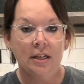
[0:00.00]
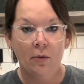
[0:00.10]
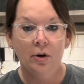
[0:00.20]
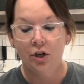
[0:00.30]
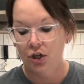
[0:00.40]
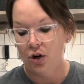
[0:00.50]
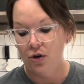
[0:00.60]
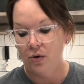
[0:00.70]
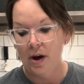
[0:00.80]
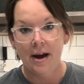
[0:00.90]
I want to show
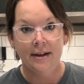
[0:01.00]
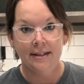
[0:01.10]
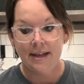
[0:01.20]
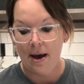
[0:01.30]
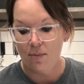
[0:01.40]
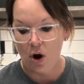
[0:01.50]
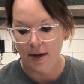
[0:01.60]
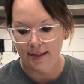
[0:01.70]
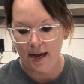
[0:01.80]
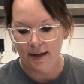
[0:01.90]
you guys that
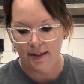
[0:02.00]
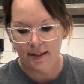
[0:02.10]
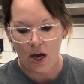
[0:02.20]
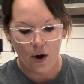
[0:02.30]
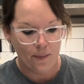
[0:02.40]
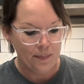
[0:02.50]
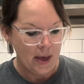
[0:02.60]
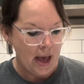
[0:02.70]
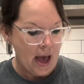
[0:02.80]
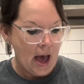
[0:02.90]
process. So
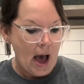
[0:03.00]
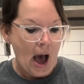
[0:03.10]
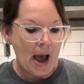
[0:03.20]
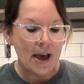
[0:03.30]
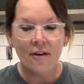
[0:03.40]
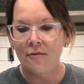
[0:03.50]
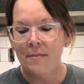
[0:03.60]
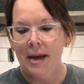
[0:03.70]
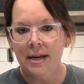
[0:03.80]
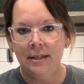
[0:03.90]
I have
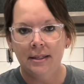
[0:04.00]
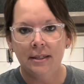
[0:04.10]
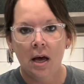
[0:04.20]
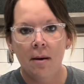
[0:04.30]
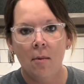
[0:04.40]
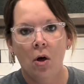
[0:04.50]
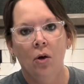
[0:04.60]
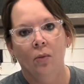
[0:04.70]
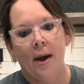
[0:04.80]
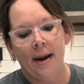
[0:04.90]
made some
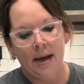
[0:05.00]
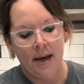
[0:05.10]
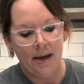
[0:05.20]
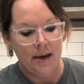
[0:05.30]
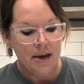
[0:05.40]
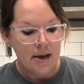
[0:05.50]
already.